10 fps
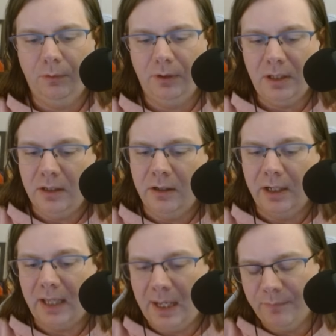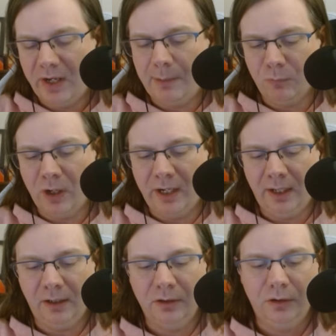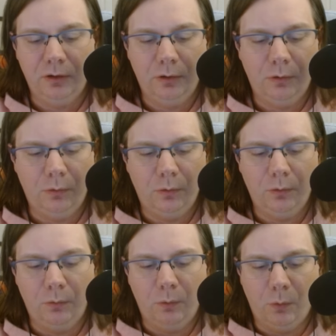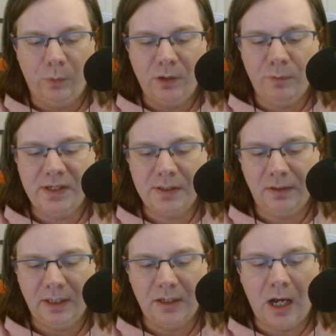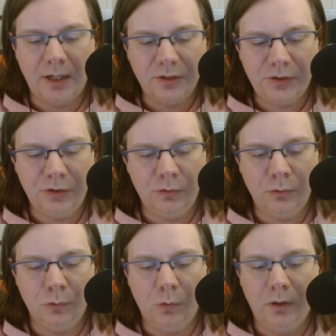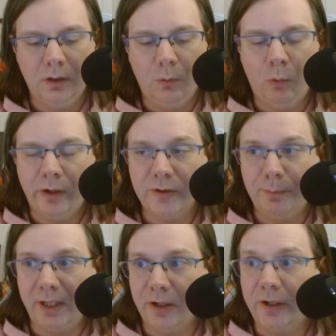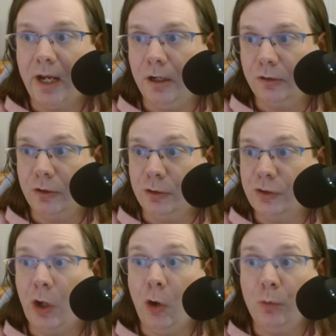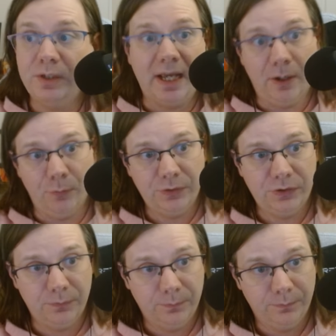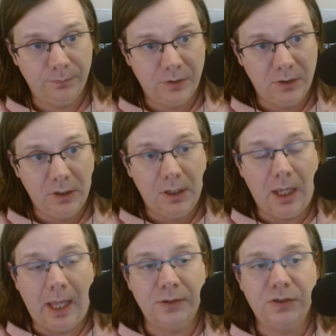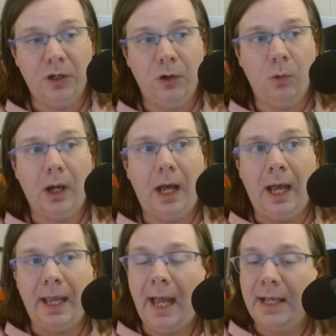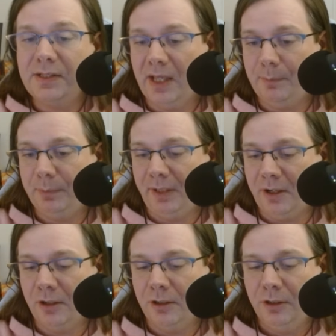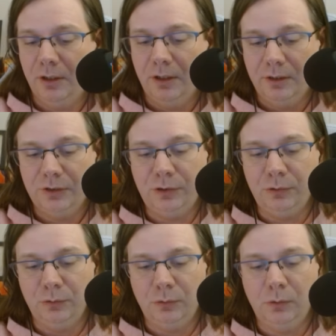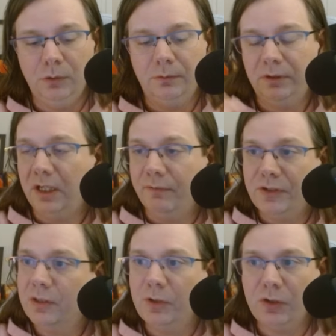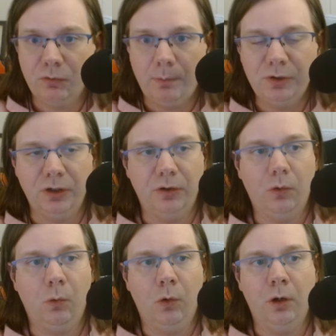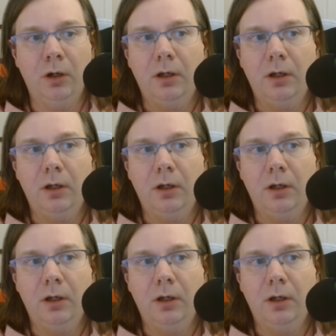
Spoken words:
In a game that I'm running, we recently got to one of the player characters' hometowns. And so I asked that player to give us some description, or,